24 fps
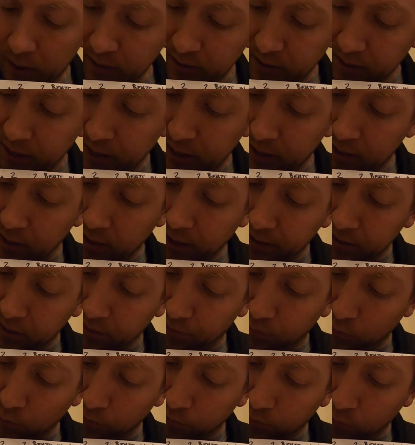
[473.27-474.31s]
is, again, like the
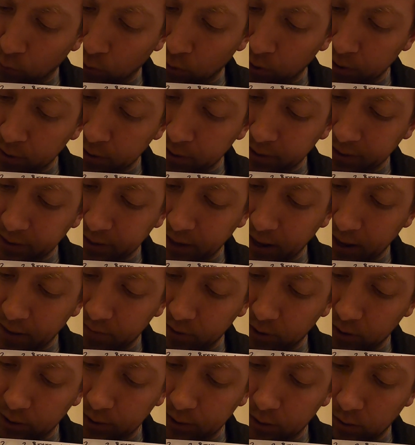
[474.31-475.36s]
4/4, it can have
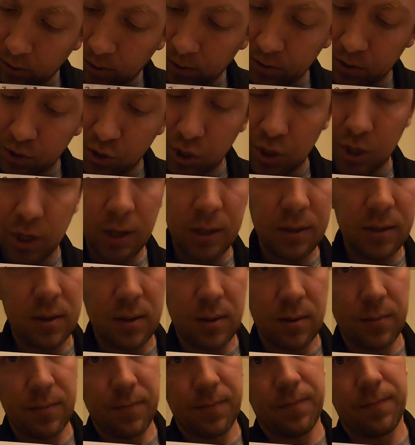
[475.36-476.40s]
a little
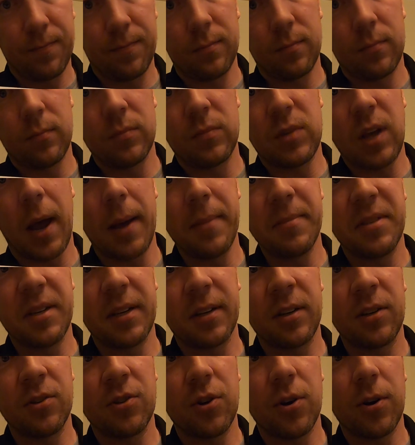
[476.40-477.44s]
cheat time
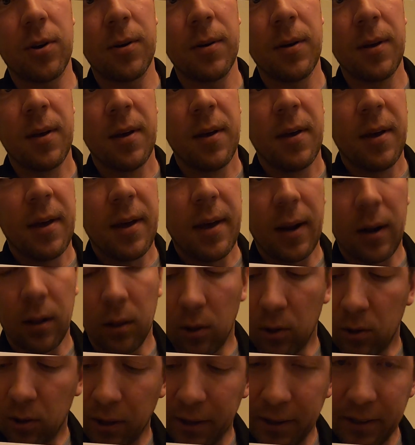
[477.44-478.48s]
signature. It'll
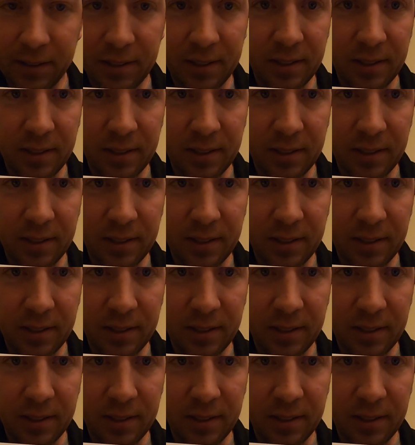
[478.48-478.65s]
look like a